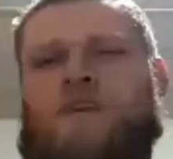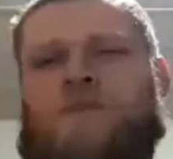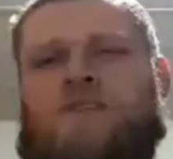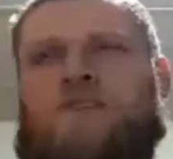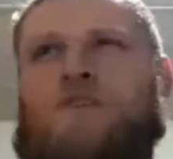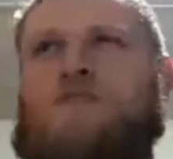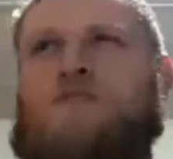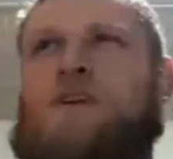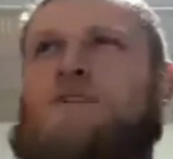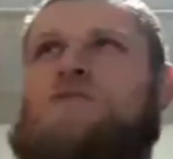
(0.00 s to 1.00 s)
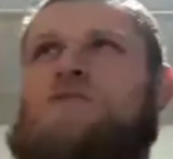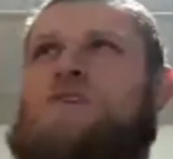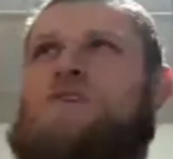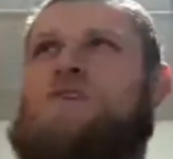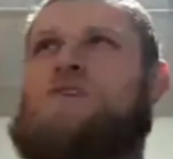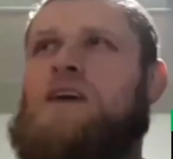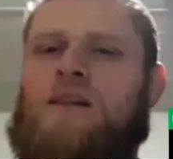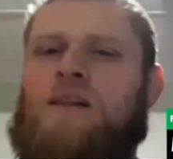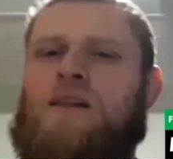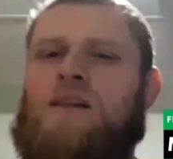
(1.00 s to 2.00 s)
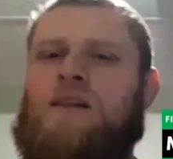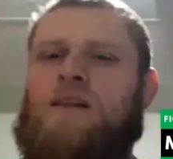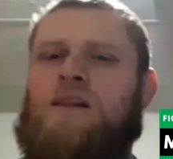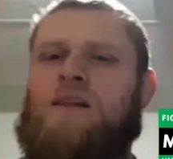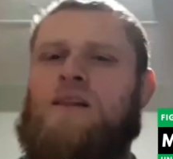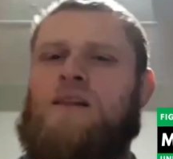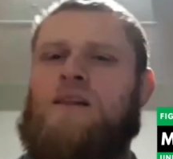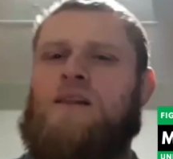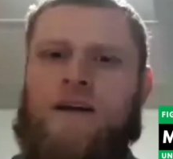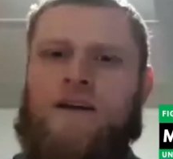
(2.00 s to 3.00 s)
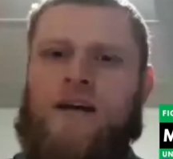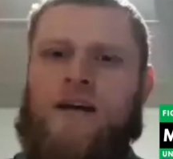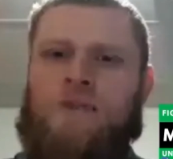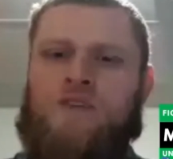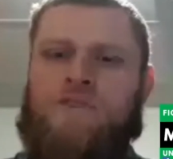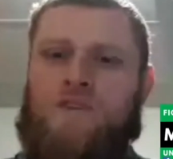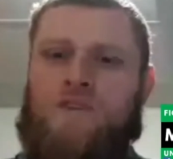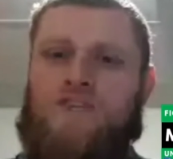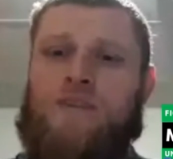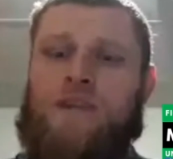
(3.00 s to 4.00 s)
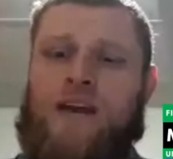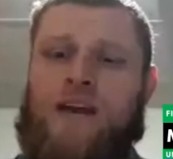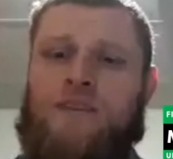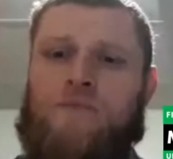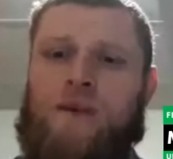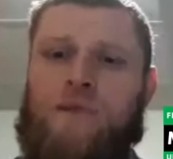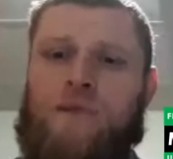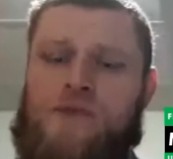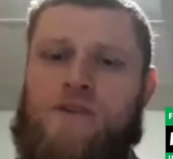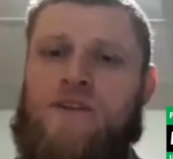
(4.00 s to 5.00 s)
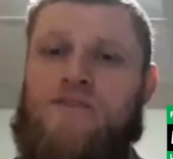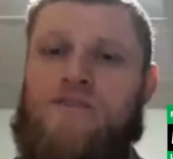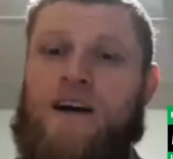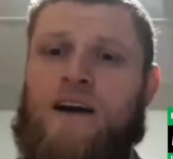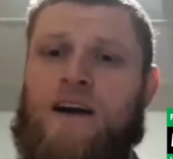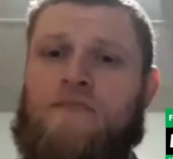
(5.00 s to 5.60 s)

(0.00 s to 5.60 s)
in 2011, and it was the first time I ever made 135.